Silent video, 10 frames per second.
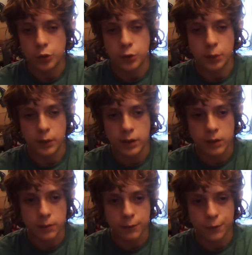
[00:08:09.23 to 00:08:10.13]
do
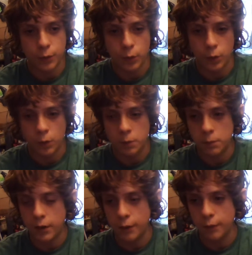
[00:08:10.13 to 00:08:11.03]
it for
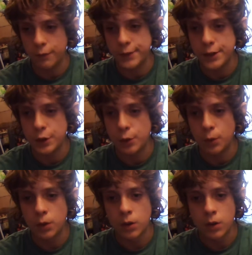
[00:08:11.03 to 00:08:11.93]
my review